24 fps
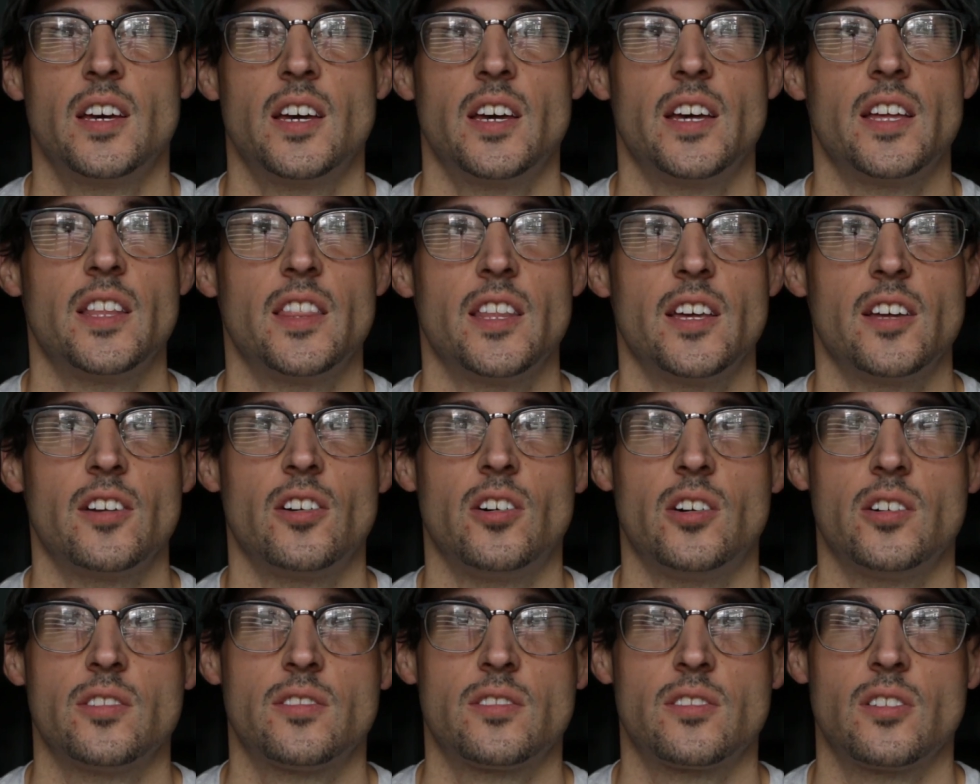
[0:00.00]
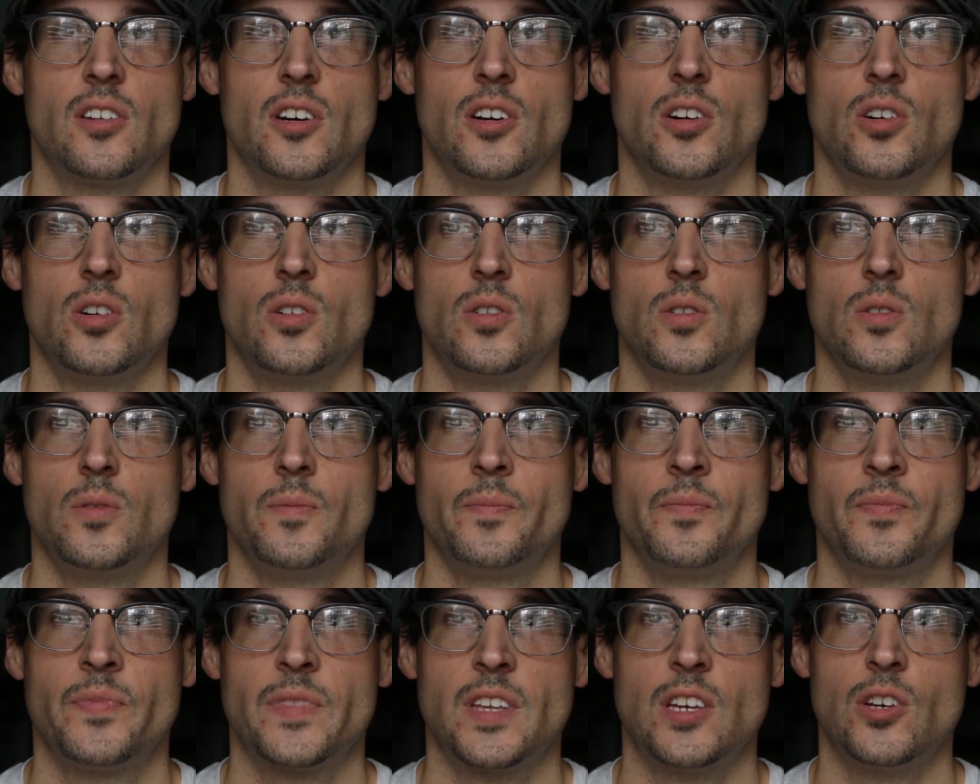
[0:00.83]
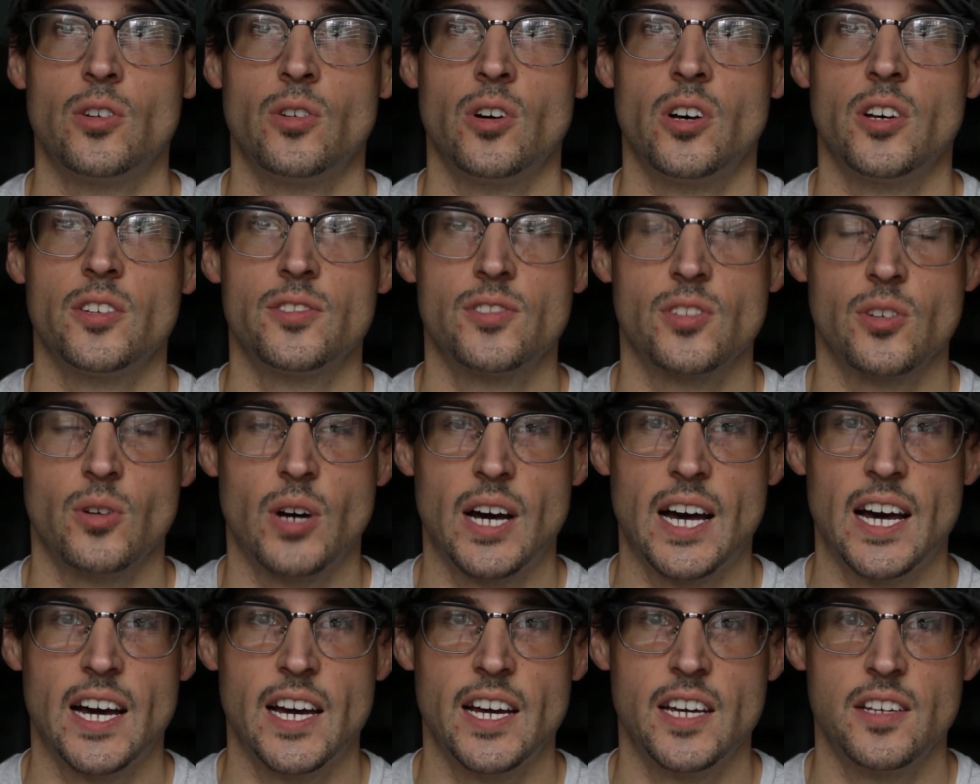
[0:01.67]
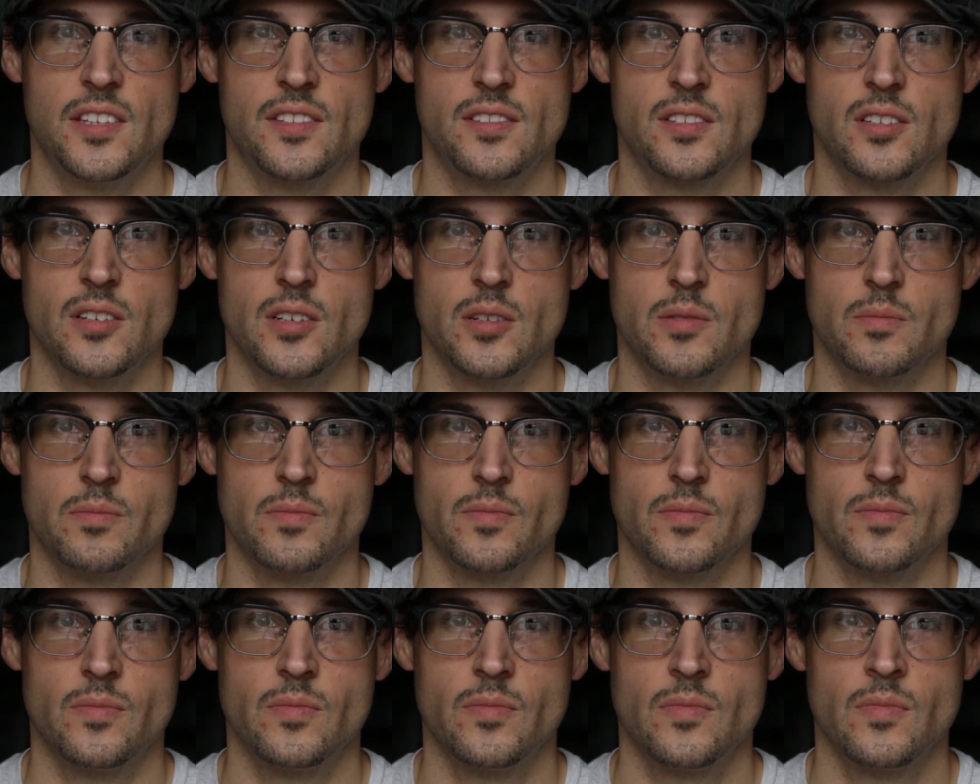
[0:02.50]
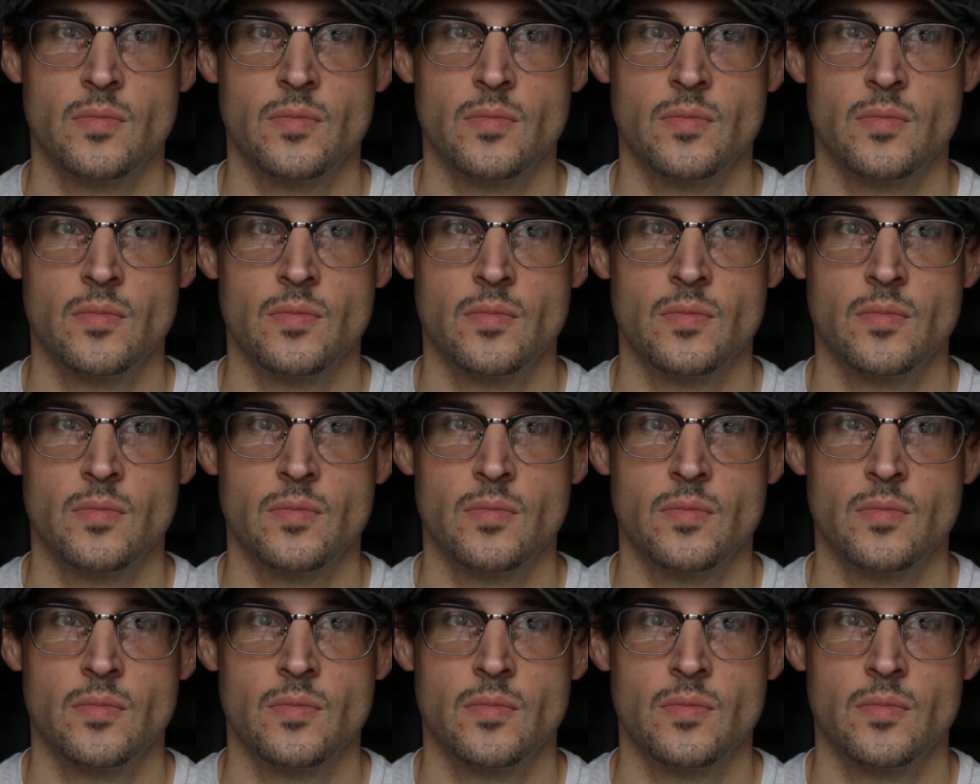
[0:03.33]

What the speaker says: And then also it'll also hide some